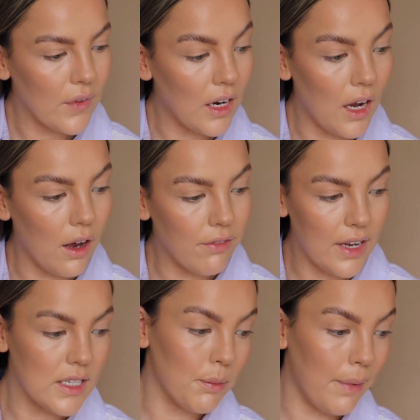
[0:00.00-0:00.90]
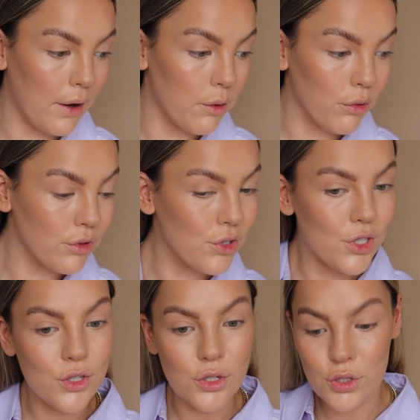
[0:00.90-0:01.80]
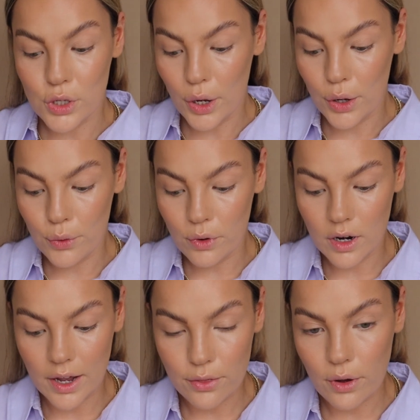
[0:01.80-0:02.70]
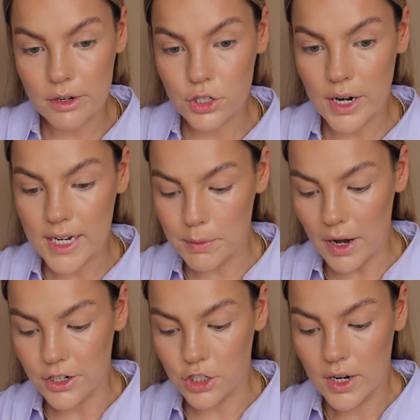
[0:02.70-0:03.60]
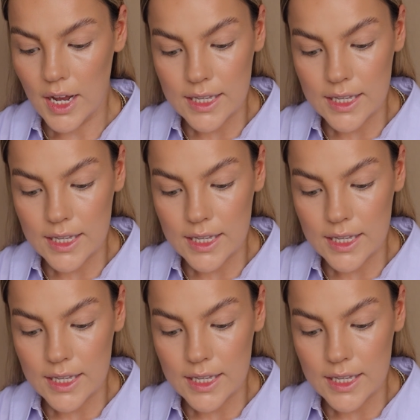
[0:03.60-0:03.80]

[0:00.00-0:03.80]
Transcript: and I love his powder bronzers, so I thought I would try his blush.